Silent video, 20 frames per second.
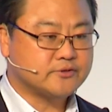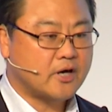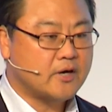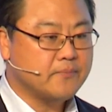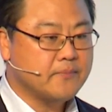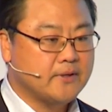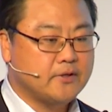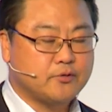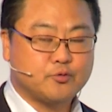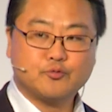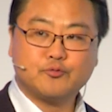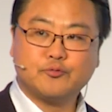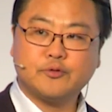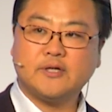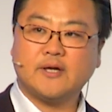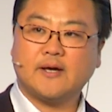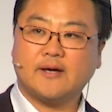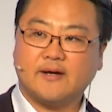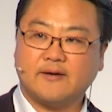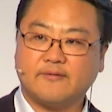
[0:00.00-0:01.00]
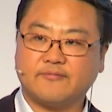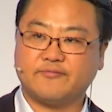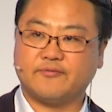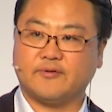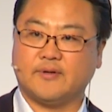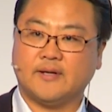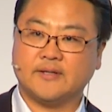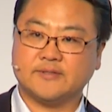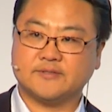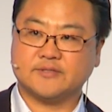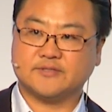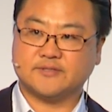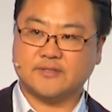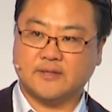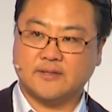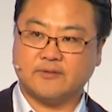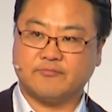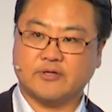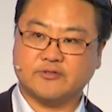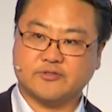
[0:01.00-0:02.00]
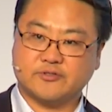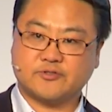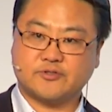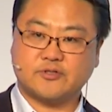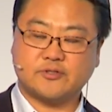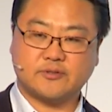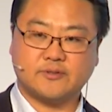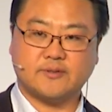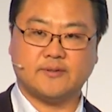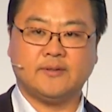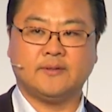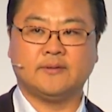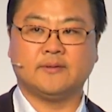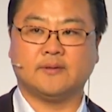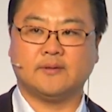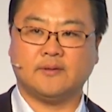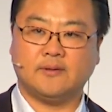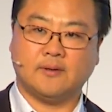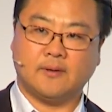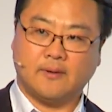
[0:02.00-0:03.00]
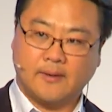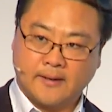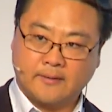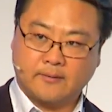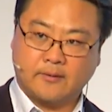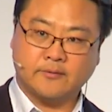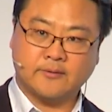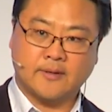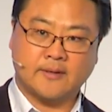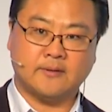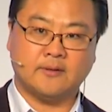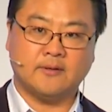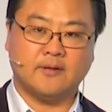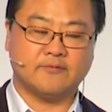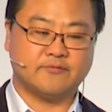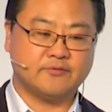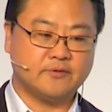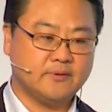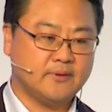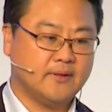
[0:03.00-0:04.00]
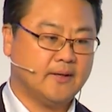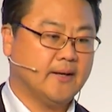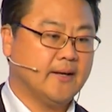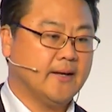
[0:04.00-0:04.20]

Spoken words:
how many do we have as a seller registered on N11?